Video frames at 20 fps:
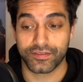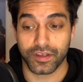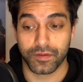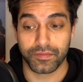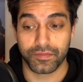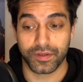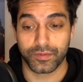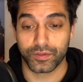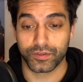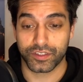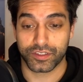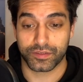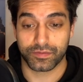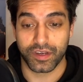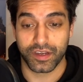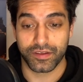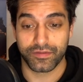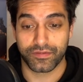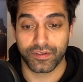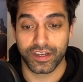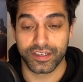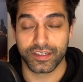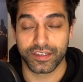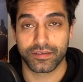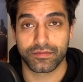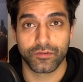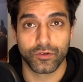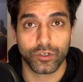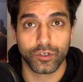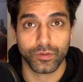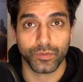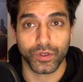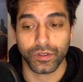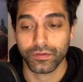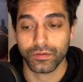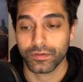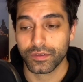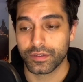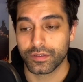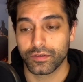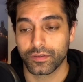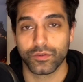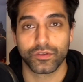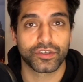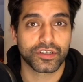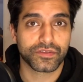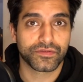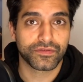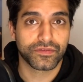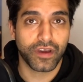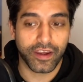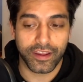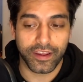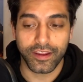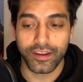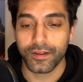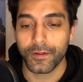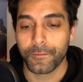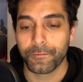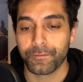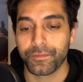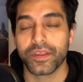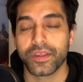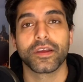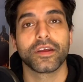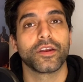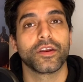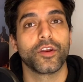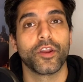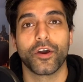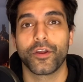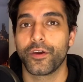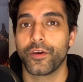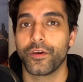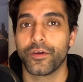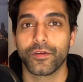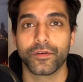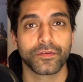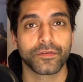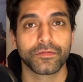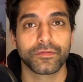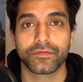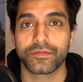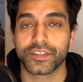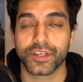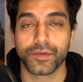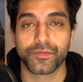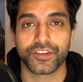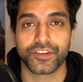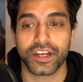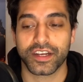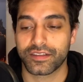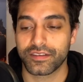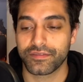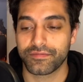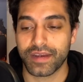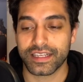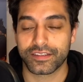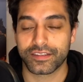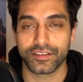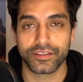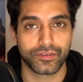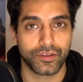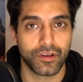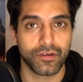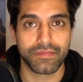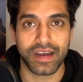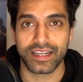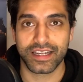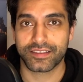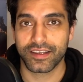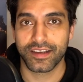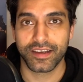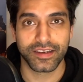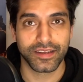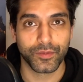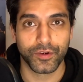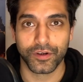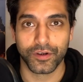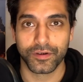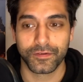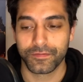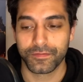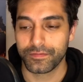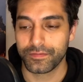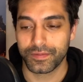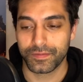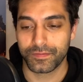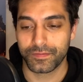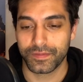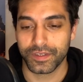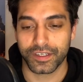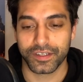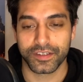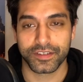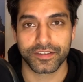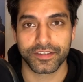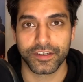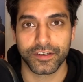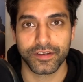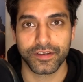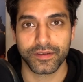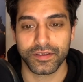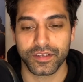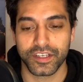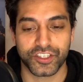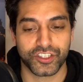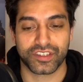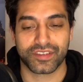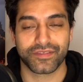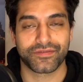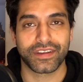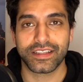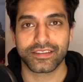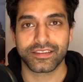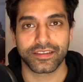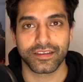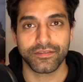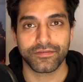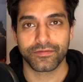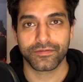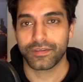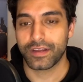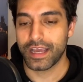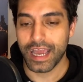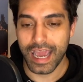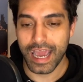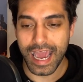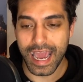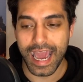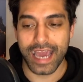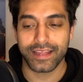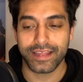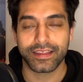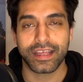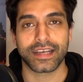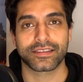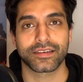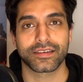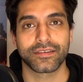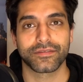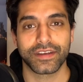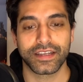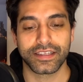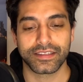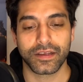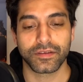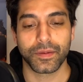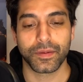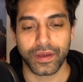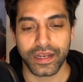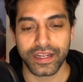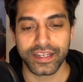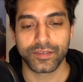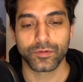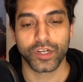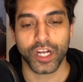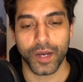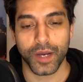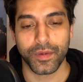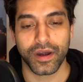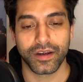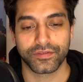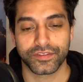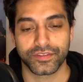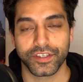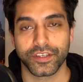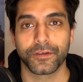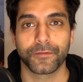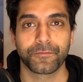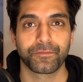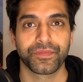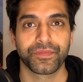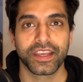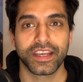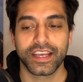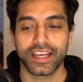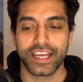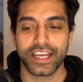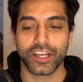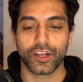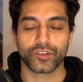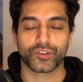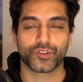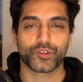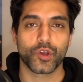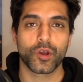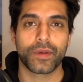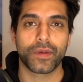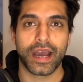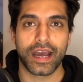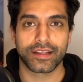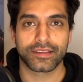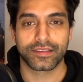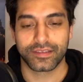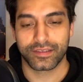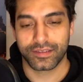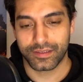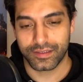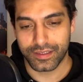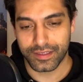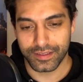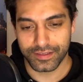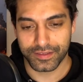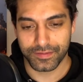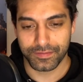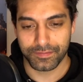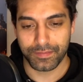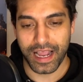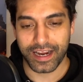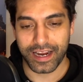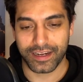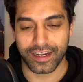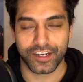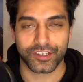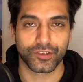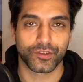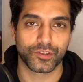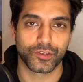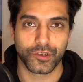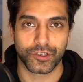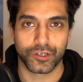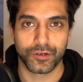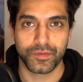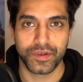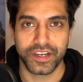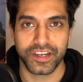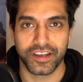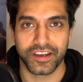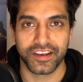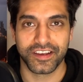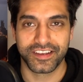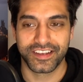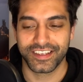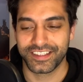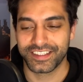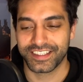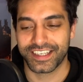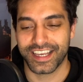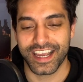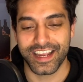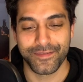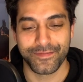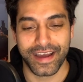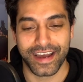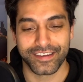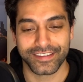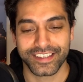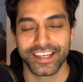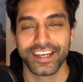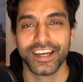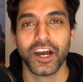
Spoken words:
Some people just might find it normal. Or just funny. No, no, subjective matters don't matter anymore. Because, you know, it's just offensive. And that's an offense and the police will come after you. It got so bad. This backlash on social media came out.